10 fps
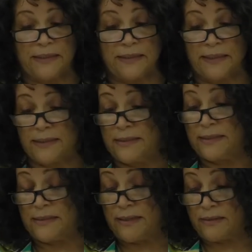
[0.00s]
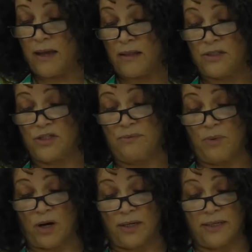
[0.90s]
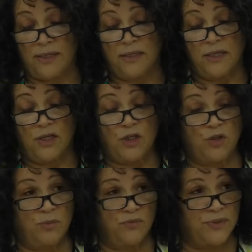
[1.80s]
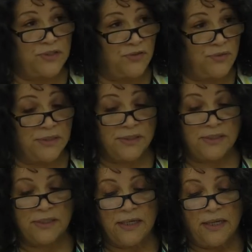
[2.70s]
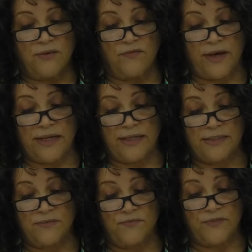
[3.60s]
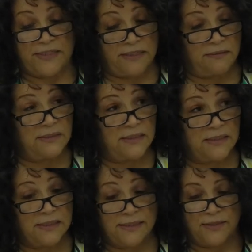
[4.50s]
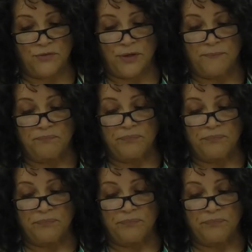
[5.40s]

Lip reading: like in the technology, marketing, human resources, finance and facilities, etc.,